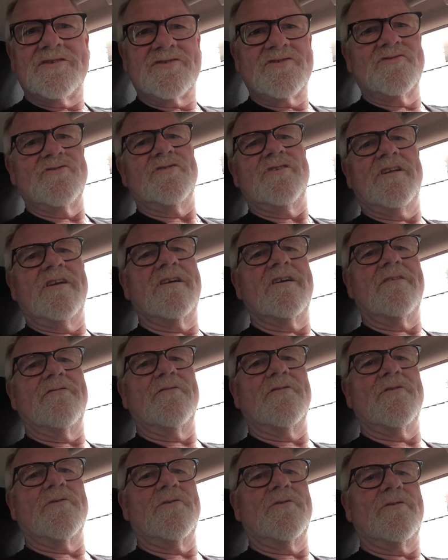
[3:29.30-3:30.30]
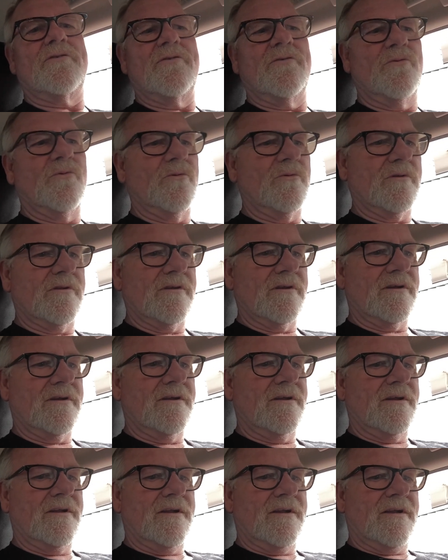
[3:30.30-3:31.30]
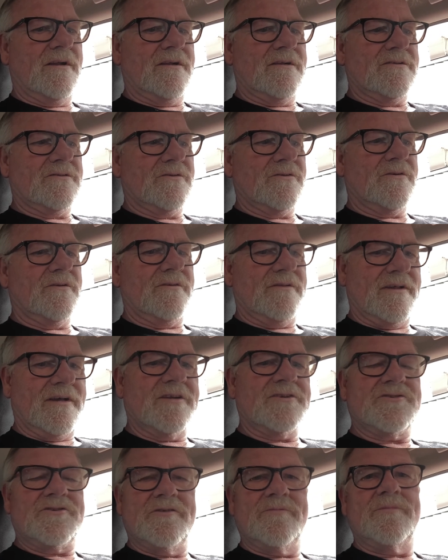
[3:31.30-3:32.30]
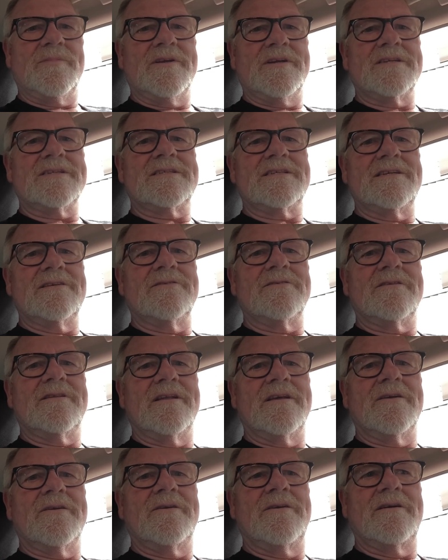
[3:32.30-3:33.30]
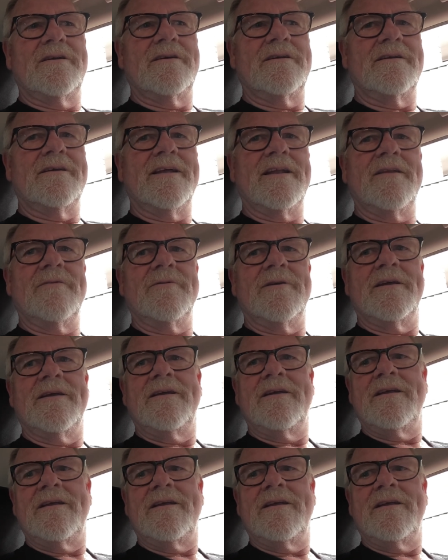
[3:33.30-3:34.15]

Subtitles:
screwed the cover on to hold it, so that should be sealed now. Anyway,